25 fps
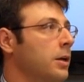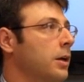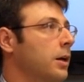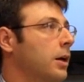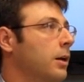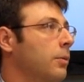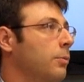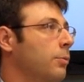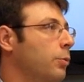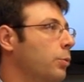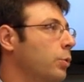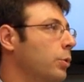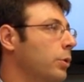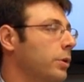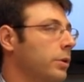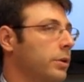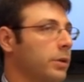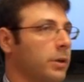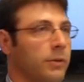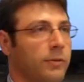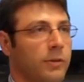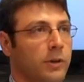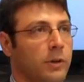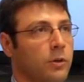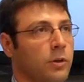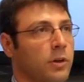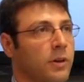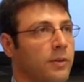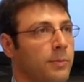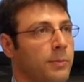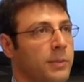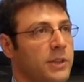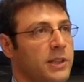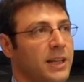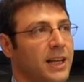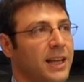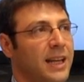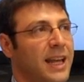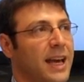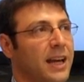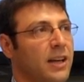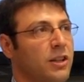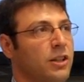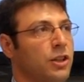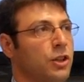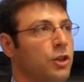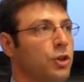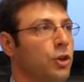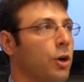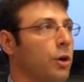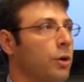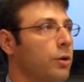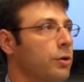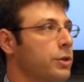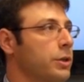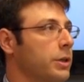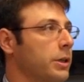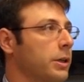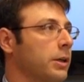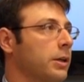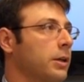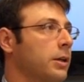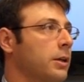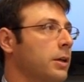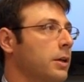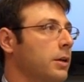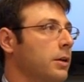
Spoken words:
The federal government's not actually charging